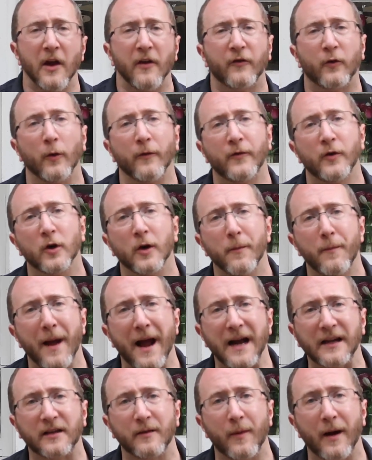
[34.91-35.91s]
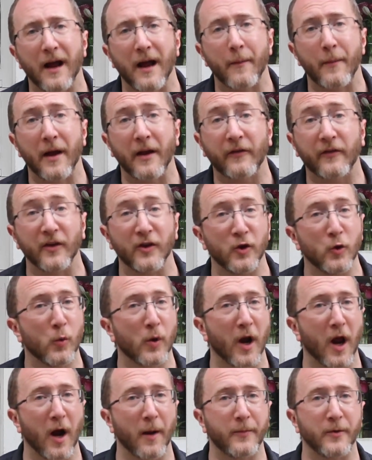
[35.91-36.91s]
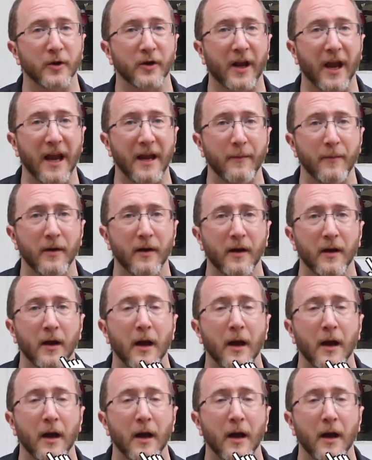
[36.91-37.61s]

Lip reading: So if you're impacted by MS and you want to up your game,